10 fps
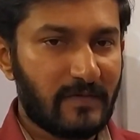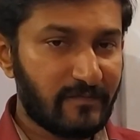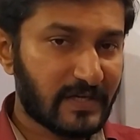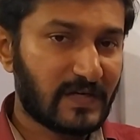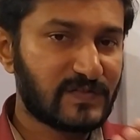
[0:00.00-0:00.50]

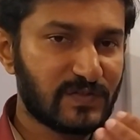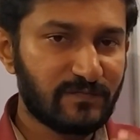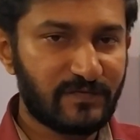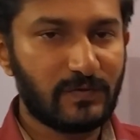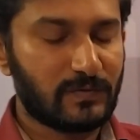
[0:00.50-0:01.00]
When we
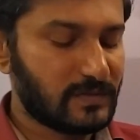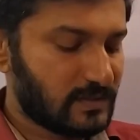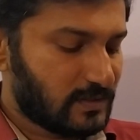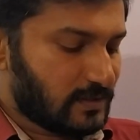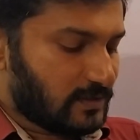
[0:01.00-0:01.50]
consume food,
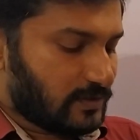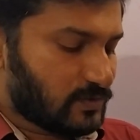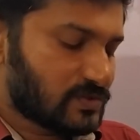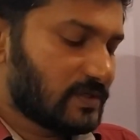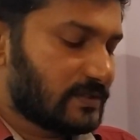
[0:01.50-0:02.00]

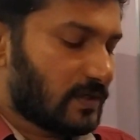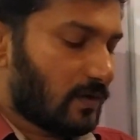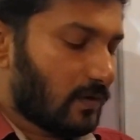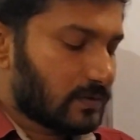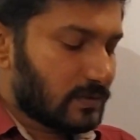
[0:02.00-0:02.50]
usually the
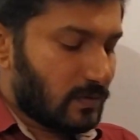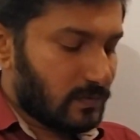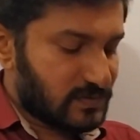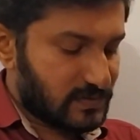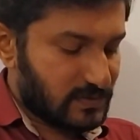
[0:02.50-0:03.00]
vocal
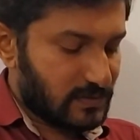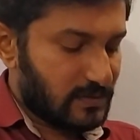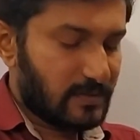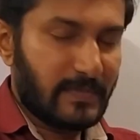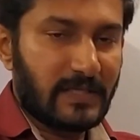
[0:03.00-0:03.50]
cords
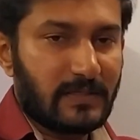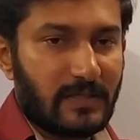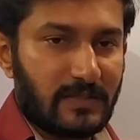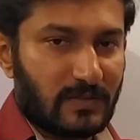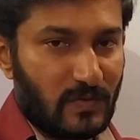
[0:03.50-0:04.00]
remain
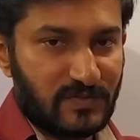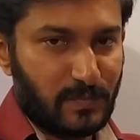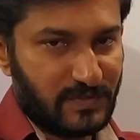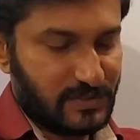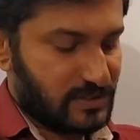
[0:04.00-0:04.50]
in the
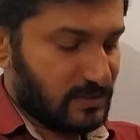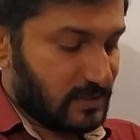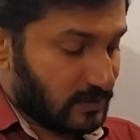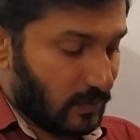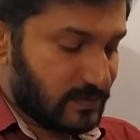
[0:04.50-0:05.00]
closed position,
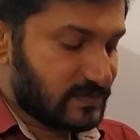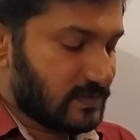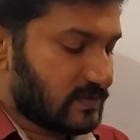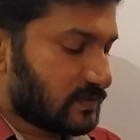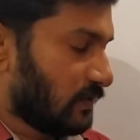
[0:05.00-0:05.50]
the glottis
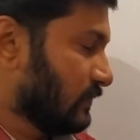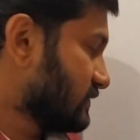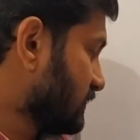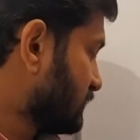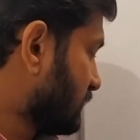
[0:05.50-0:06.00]
is
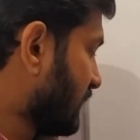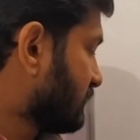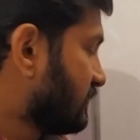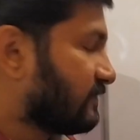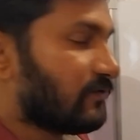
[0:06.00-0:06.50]
closed, so
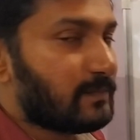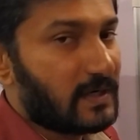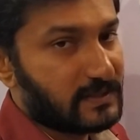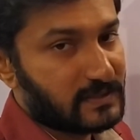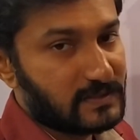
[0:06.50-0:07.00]
that the food
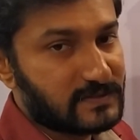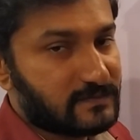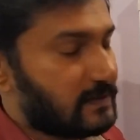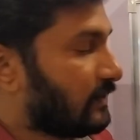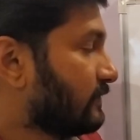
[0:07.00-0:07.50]

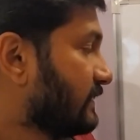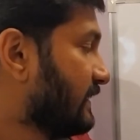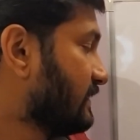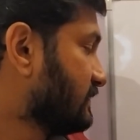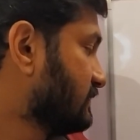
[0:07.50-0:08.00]
particles will not
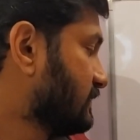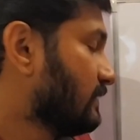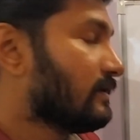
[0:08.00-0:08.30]
enter